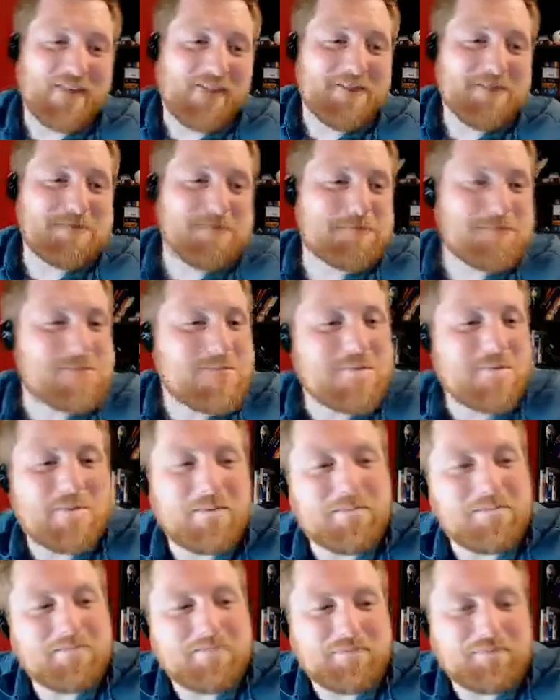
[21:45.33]

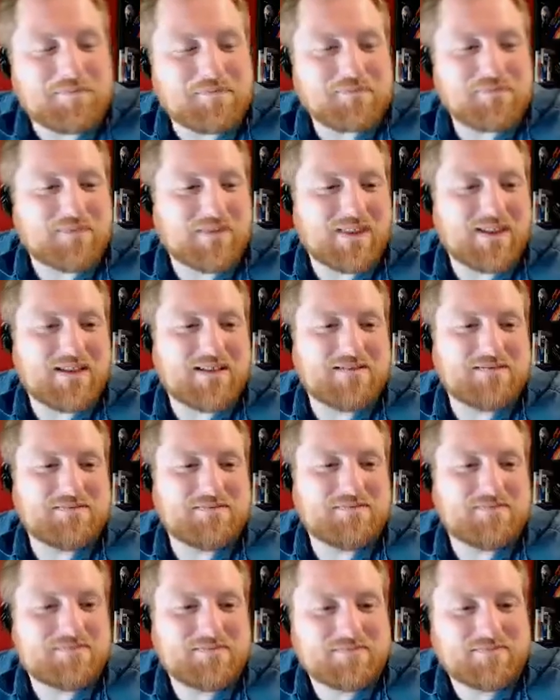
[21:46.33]

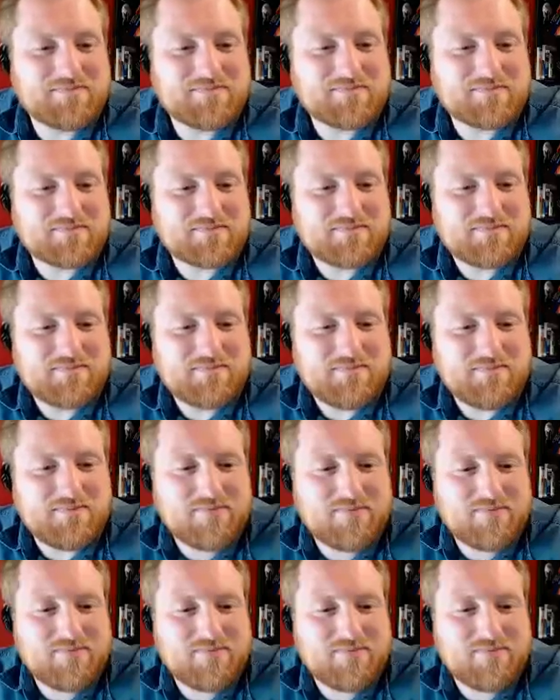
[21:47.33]

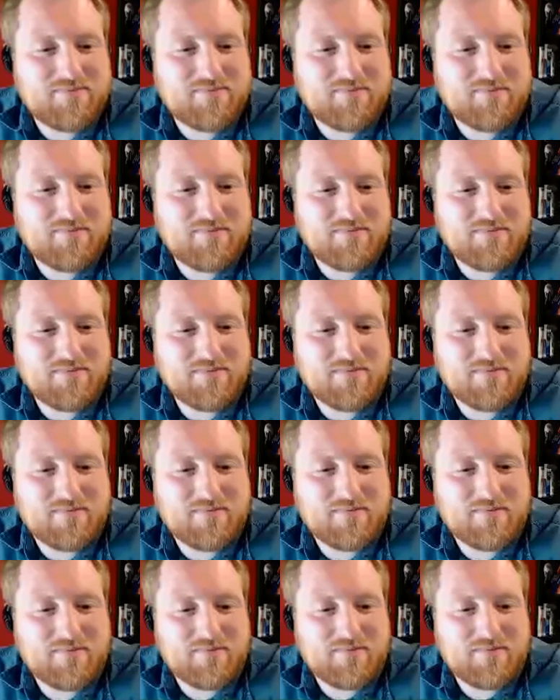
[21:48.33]

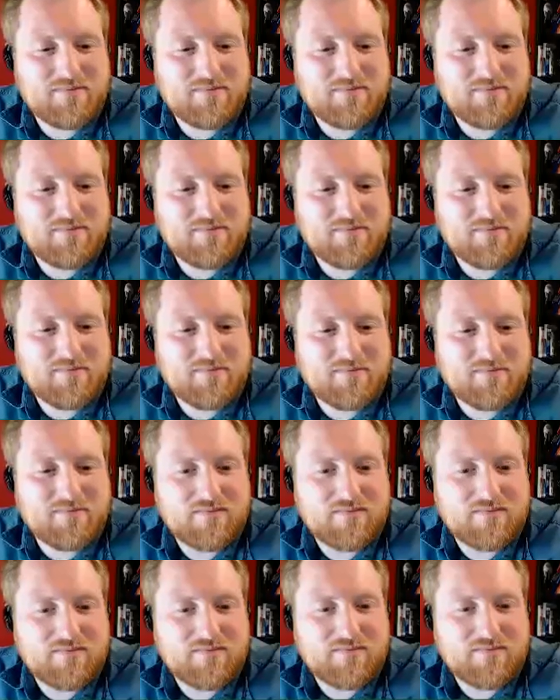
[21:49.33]

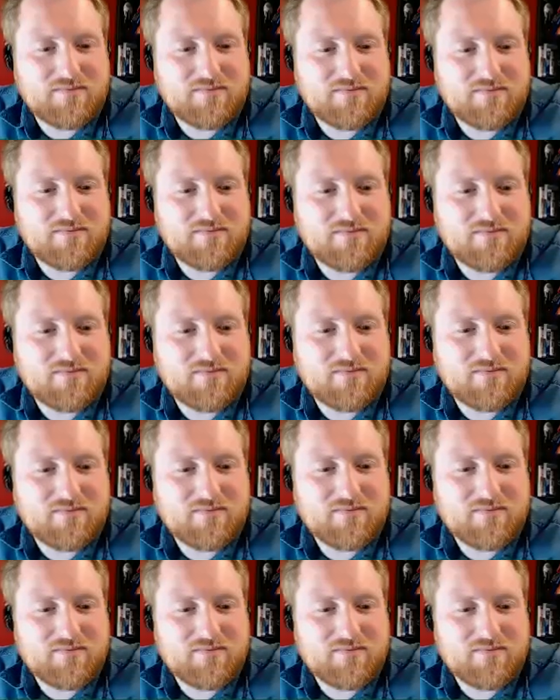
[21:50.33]
(silence)